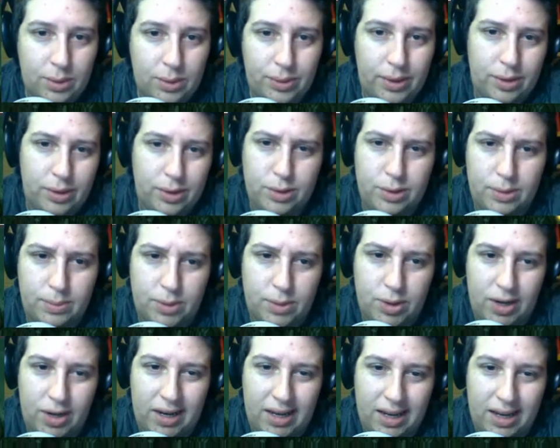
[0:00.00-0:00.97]
encouraged him to
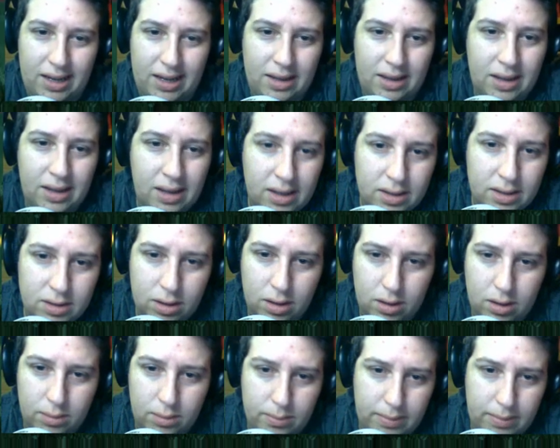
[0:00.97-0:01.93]
try again,
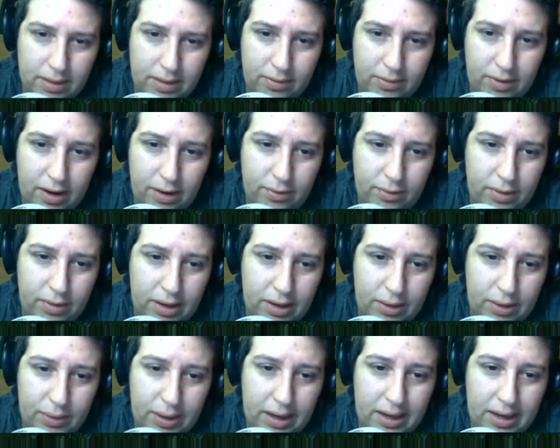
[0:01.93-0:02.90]
told him about the Firefly
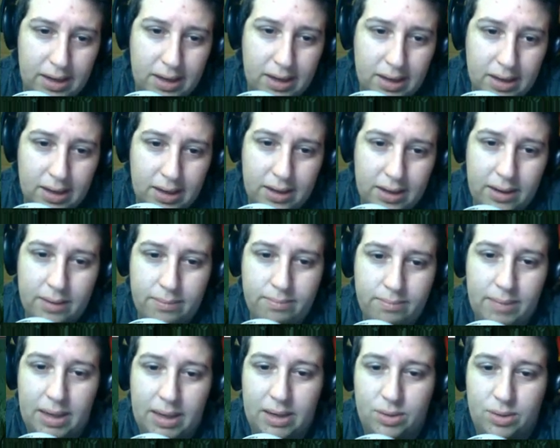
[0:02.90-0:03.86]
you had,
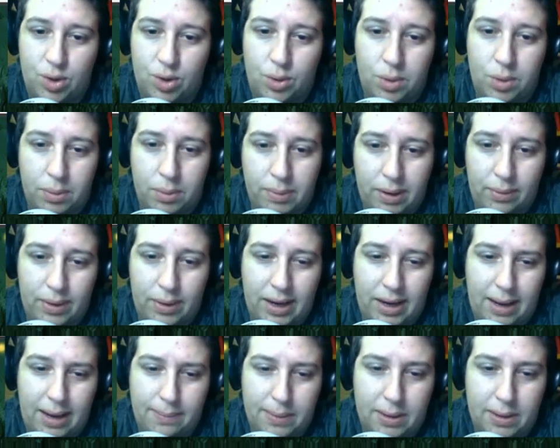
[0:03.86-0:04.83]
made a joke about what
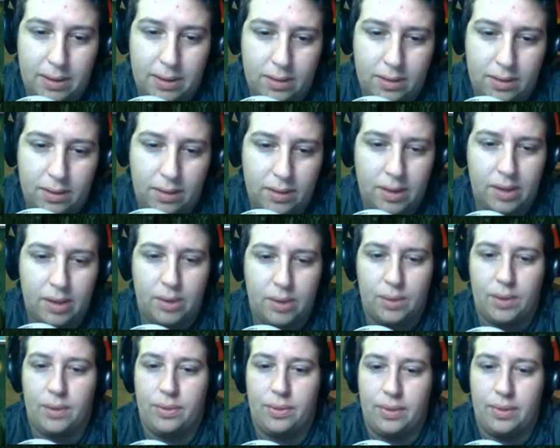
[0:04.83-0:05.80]
happened. You did
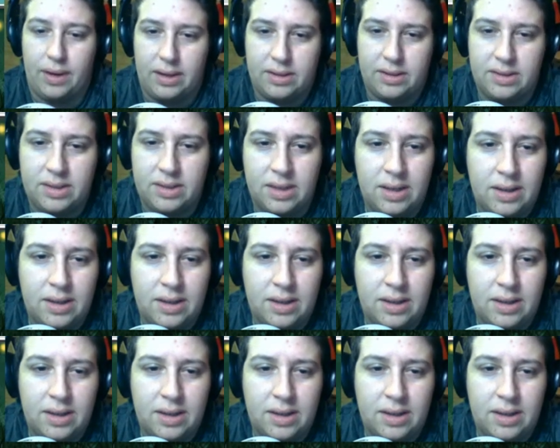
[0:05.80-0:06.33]
your own things.